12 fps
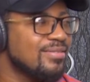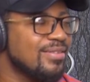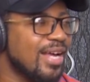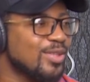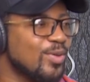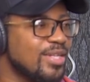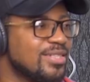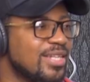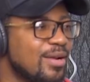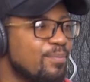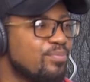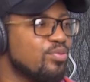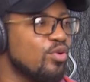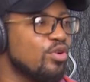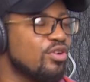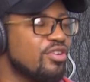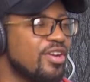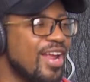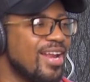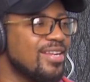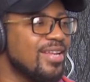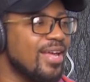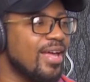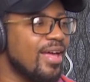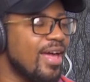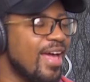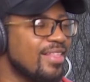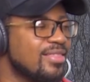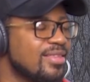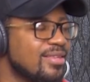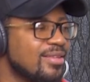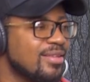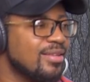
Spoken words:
That's what He said. Procreate the earth.